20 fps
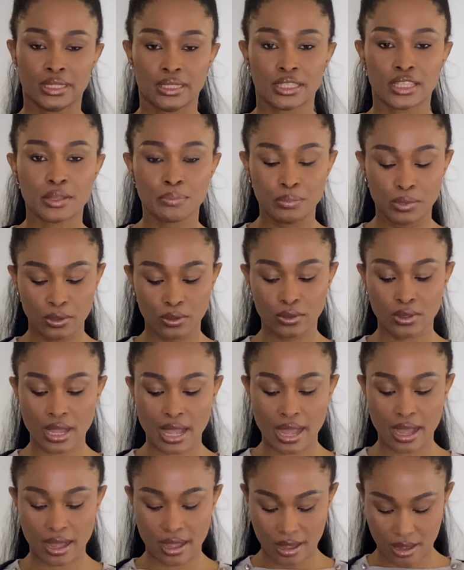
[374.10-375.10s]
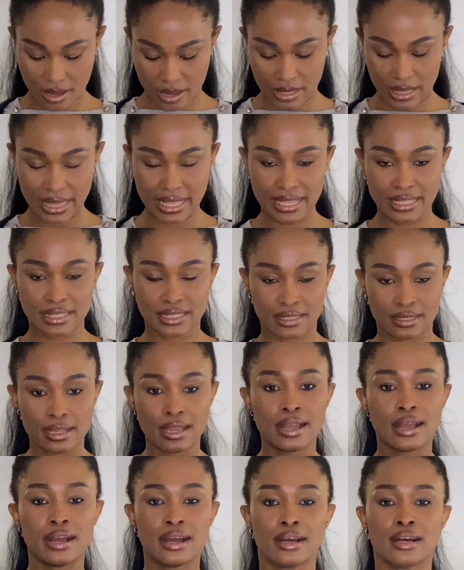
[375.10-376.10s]
the blue uh knit
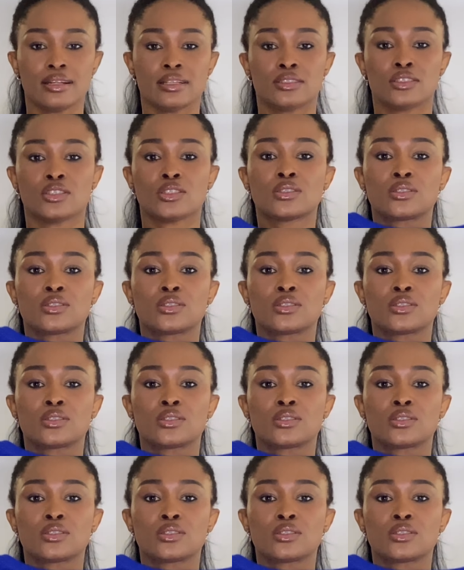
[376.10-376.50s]
uh